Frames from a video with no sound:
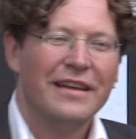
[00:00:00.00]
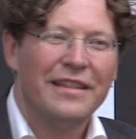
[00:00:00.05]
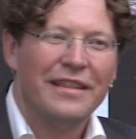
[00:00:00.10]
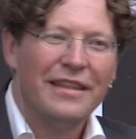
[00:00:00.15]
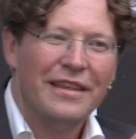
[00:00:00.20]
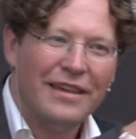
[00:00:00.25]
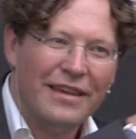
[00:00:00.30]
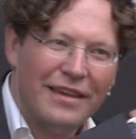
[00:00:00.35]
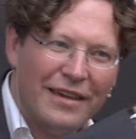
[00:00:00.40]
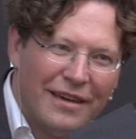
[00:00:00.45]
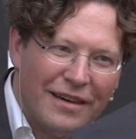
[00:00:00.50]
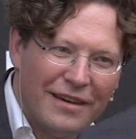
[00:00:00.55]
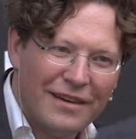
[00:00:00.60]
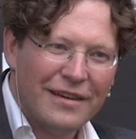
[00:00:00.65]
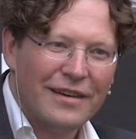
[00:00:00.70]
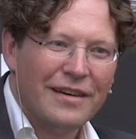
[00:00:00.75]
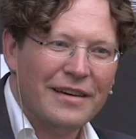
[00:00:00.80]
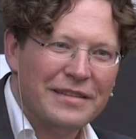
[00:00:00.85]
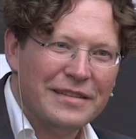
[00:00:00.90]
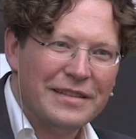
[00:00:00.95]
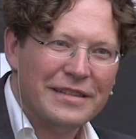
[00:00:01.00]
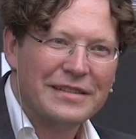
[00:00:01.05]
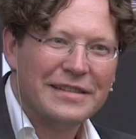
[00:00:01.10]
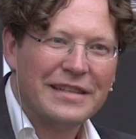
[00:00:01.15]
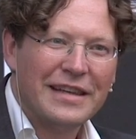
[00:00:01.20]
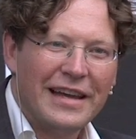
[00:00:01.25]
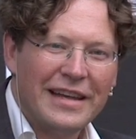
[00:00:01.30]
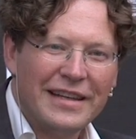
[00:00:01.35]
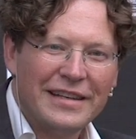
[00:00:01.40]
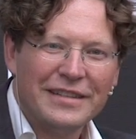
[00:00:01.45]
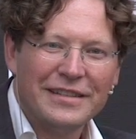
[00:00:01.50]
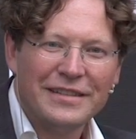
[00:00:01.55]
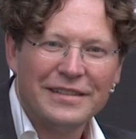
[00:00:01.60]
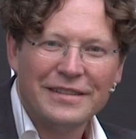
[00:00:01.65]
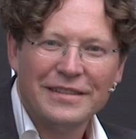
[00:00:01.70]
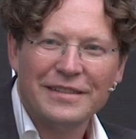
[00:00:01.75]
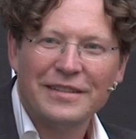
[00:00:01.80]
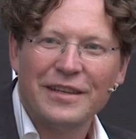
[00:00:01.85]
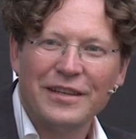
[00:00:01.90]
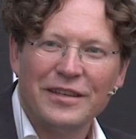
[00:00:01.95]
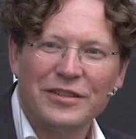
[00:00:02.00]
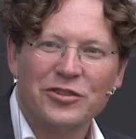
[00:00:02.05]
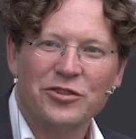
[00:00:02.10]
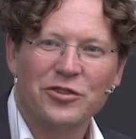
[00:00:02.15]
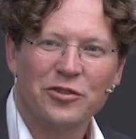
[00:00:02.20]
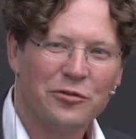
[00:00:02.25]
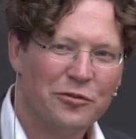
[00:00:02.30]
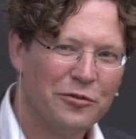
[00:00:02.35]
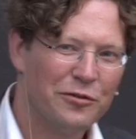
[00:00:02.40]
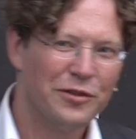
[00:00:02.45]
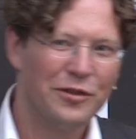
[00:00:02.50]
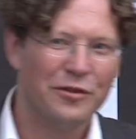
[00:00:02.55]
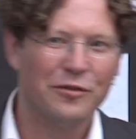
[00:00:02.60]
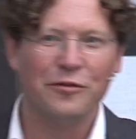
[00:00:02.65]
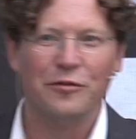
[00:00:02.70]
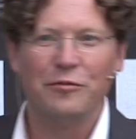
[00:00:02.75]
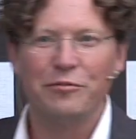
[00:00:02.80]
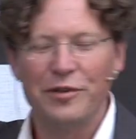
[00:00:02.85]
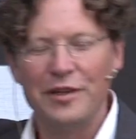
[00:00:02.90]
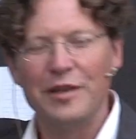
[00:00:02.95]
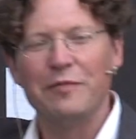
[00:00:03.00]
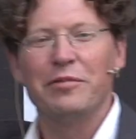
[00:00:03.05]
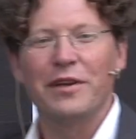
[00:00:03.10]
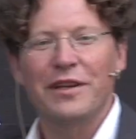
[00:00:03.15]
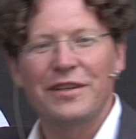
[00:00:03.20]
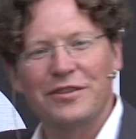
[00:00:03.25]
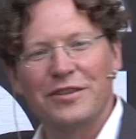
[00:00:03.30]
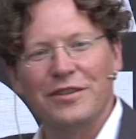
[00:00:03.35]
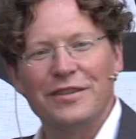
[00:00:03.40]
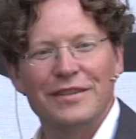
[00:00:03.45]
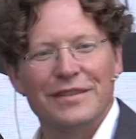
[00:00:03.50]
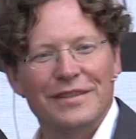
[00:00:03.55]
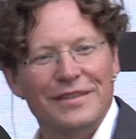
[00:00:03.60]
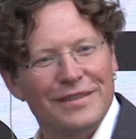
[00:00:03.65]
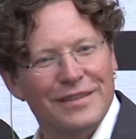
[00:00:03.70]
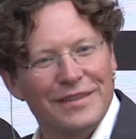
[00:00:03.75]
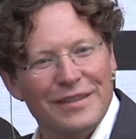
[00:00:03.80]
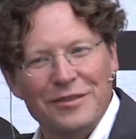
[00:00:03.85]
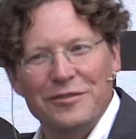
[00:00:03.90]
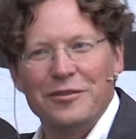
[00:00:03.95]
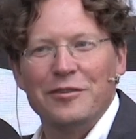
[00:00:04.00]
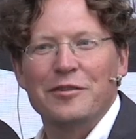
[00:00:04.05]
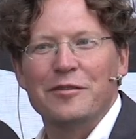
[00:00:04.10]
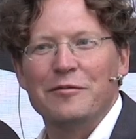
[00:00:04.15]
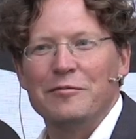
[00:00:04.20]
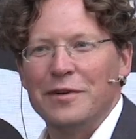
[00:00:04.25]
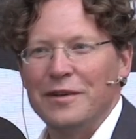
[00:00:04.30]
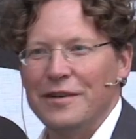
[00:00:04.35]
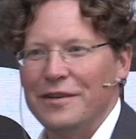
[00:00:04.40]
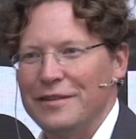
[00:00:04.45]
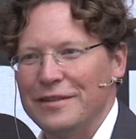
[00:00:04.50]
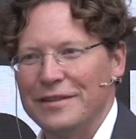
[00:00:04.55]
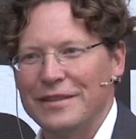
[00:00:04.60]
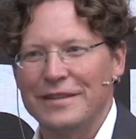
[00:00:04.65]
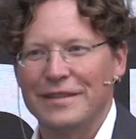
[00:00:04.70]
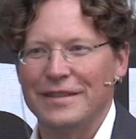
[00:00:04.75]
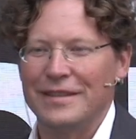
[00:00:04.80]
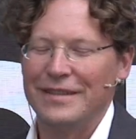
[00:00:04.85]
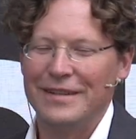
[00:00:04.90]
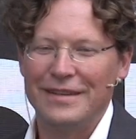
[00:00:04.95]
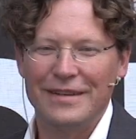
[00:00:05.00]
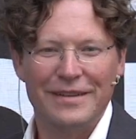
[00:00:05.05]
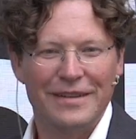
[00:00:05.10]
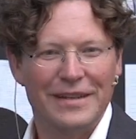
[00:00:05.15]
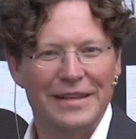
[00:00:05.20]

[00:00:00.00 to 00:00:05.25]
the uh, designers that show you pretty pictures and talk about uh,